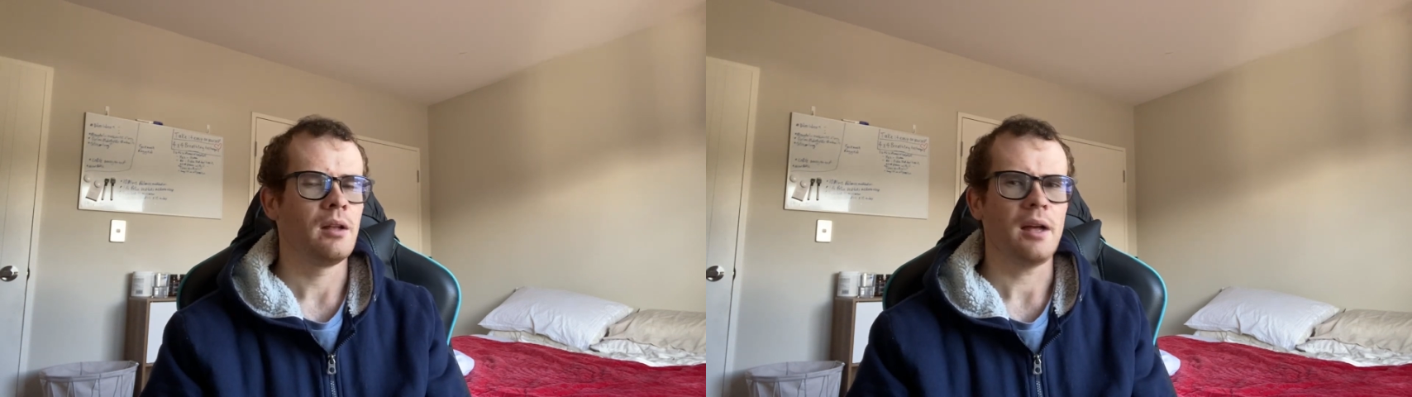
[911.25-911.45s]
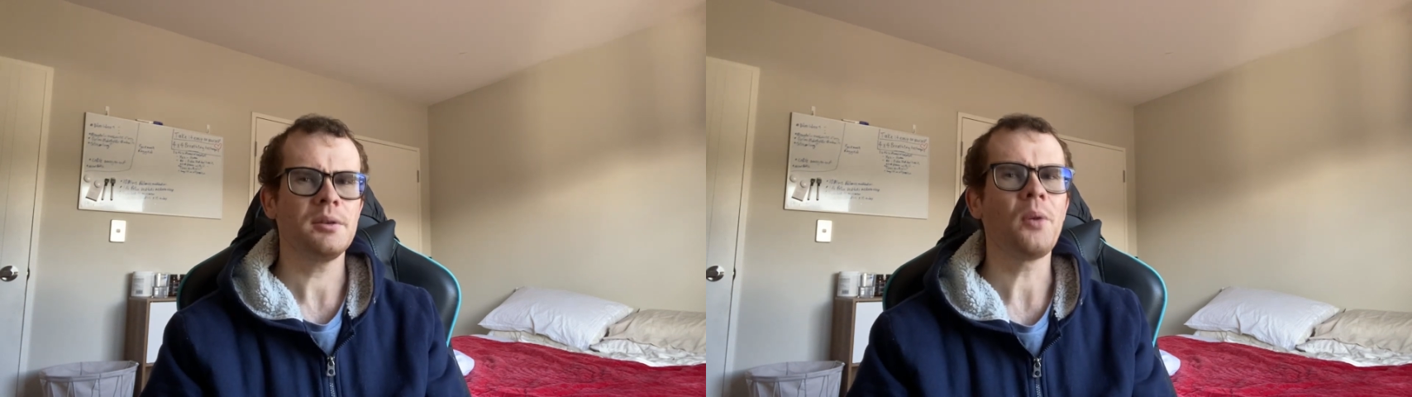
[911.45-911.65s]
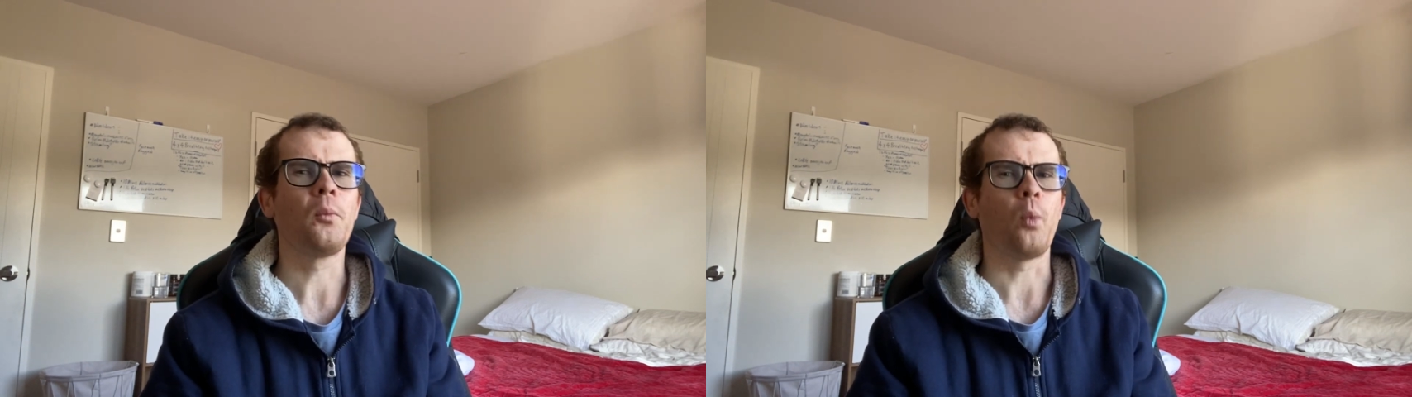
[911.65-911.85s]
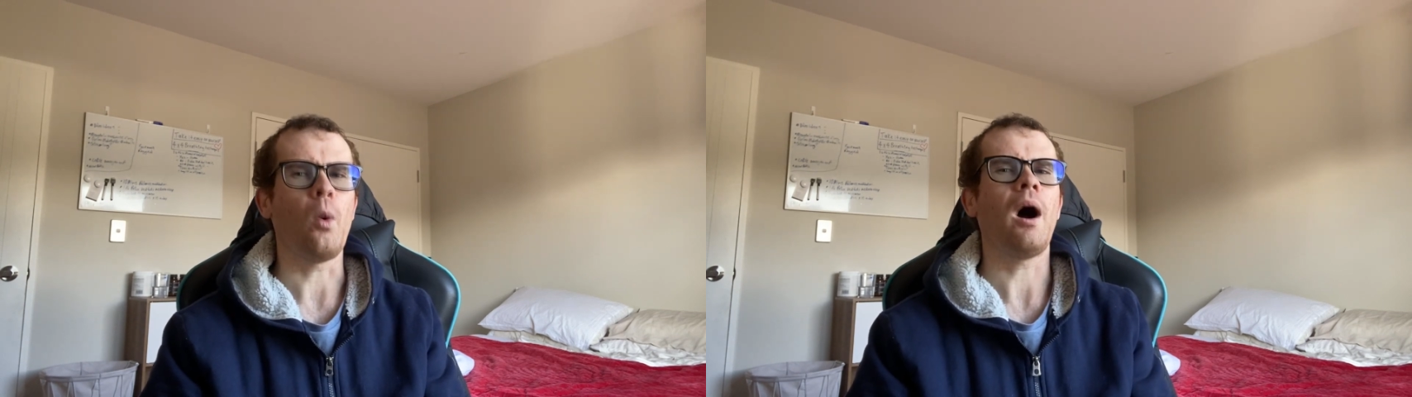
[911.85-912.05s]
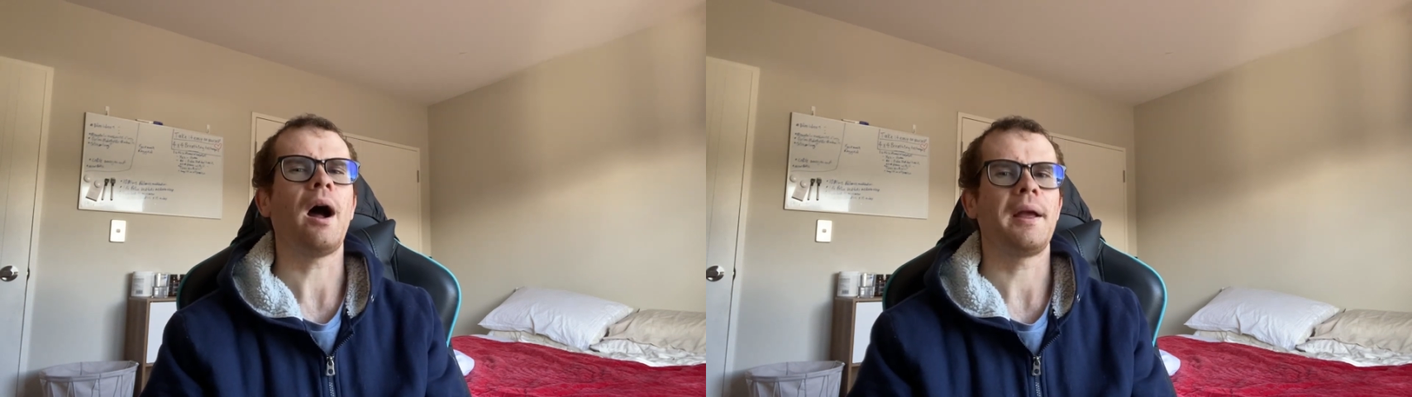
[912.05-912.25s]
I don't know
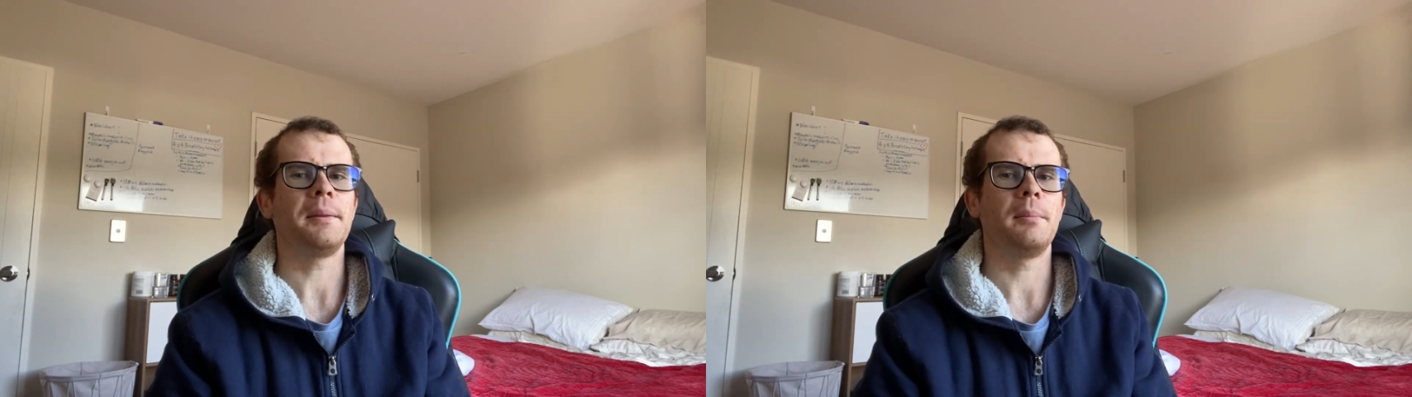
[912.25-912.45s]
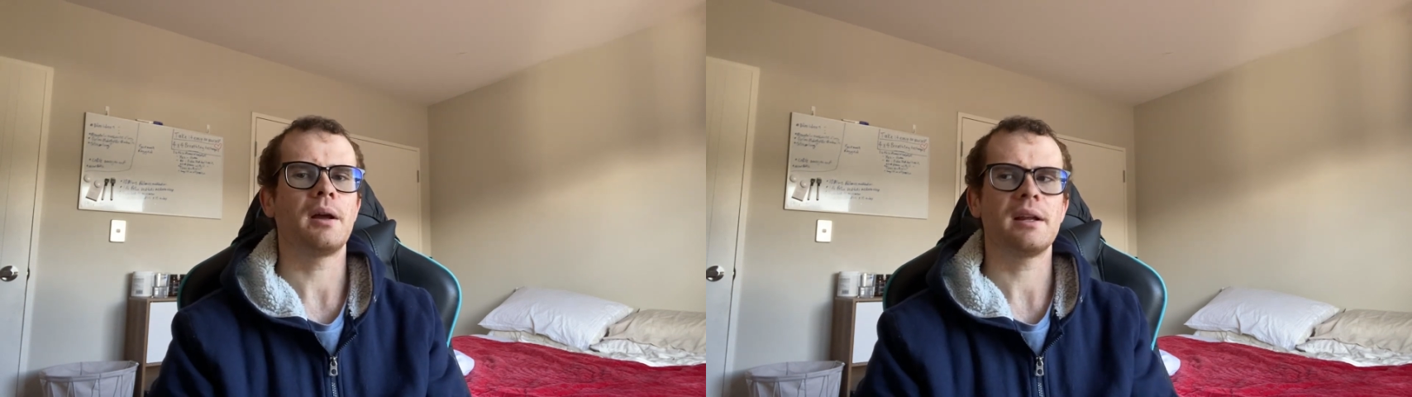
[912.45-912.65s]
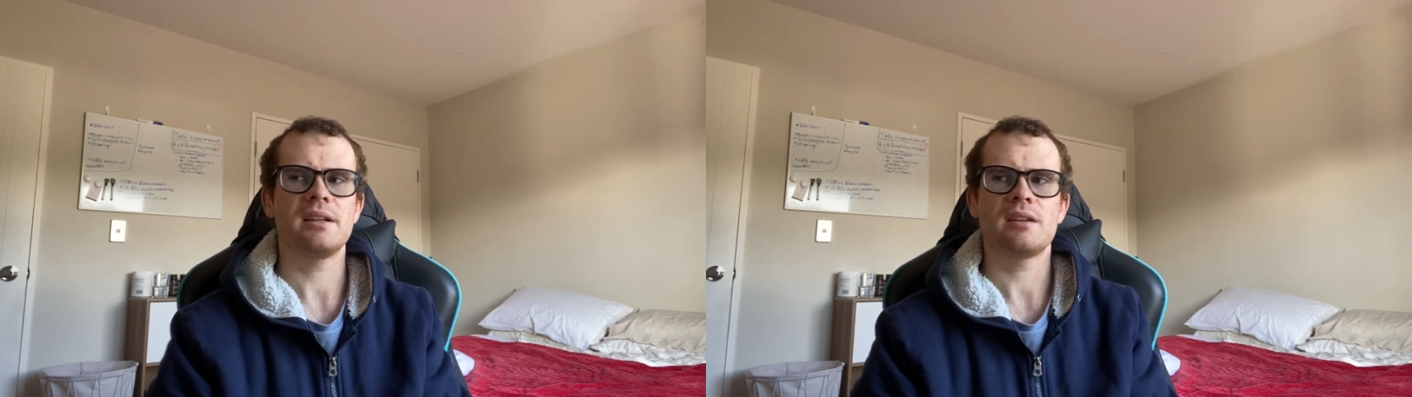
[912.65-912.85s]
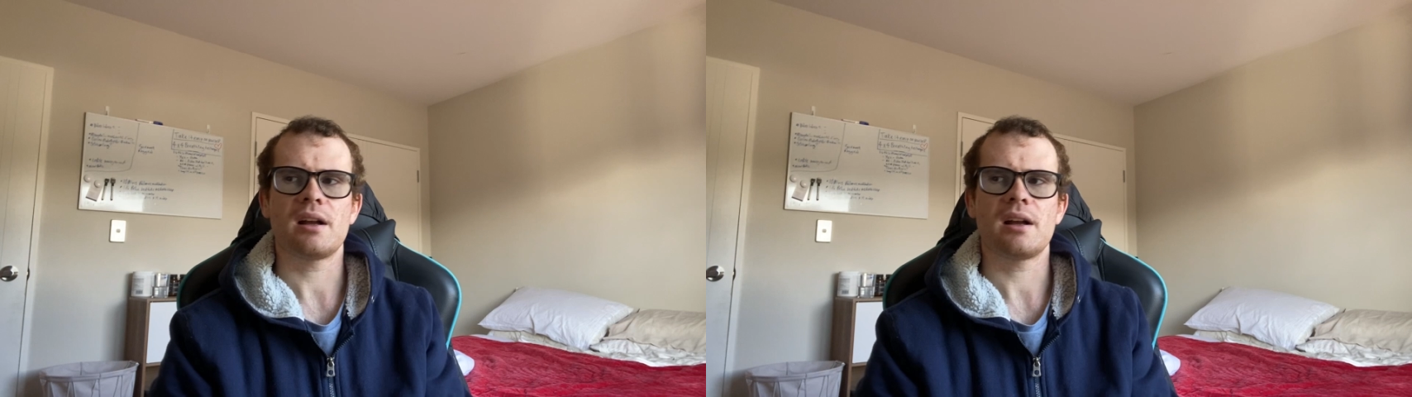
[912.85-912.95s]
why, but I